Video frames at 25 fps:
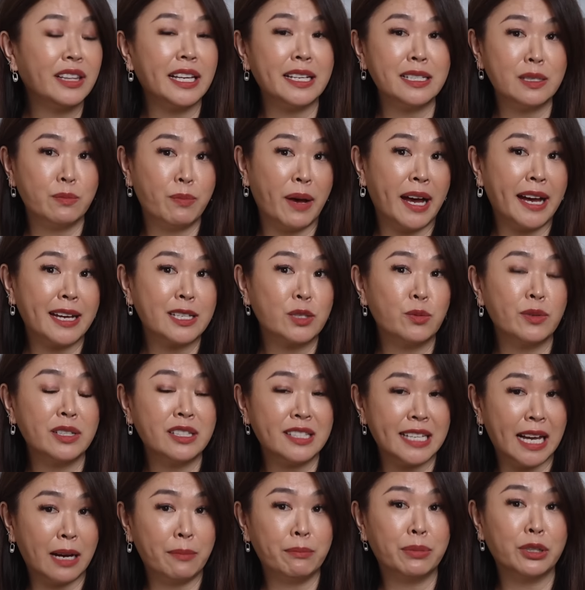these bags
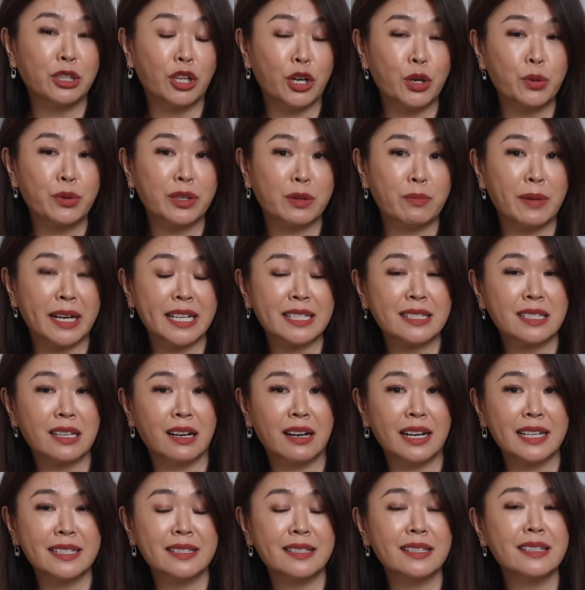with down below with my
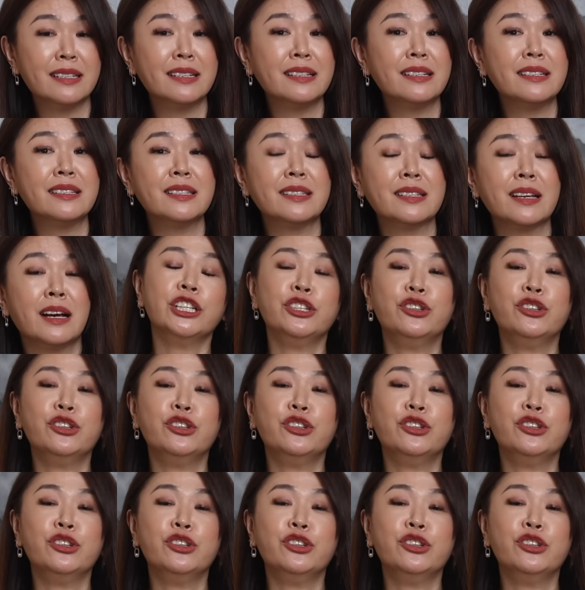sizes.